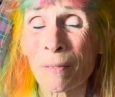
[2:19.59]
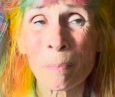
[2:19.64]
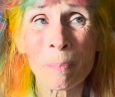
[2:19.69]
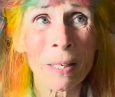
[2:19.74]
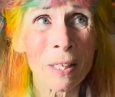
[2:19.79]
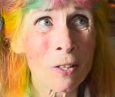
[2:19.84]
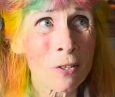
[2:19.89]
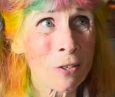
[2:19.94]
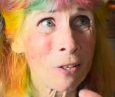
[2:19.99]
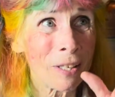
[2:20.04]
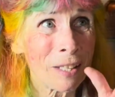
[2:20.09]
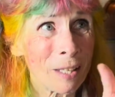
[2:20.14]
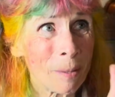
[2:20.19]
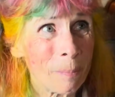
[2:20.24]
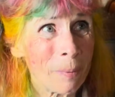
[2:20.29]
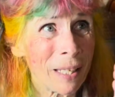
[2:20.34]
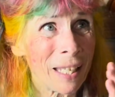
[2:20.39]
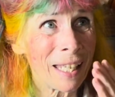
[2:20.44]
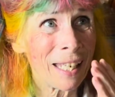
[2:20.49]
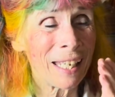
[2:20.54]
picture at the
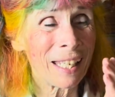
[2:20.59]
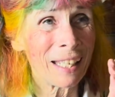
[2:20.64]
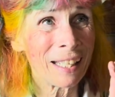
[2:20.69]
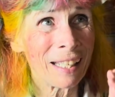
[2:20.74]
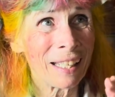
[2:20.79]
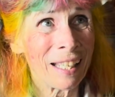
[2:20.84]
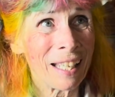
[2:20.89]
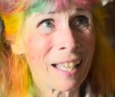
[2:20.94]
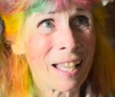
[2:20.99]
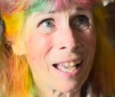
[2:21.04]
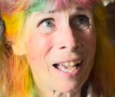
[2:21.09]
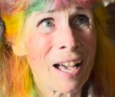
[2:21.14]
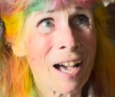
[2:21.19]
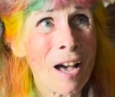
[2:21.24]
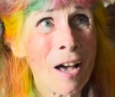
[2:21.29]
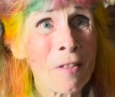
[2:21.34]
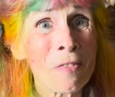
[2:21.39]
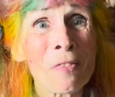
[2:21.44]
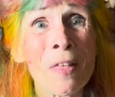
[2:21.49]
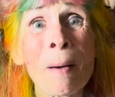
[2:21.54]
beginning?
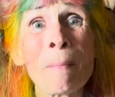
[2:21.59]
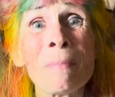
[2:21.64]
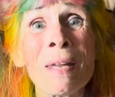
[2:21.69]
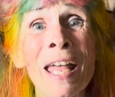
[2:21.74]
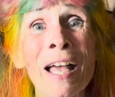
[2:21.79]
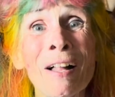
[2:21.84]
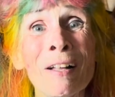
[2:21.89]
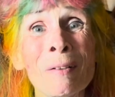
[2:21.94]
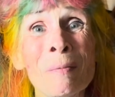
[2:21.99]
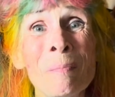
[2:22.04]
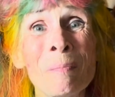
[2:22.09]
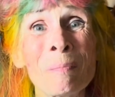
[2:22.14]
A thumbnail.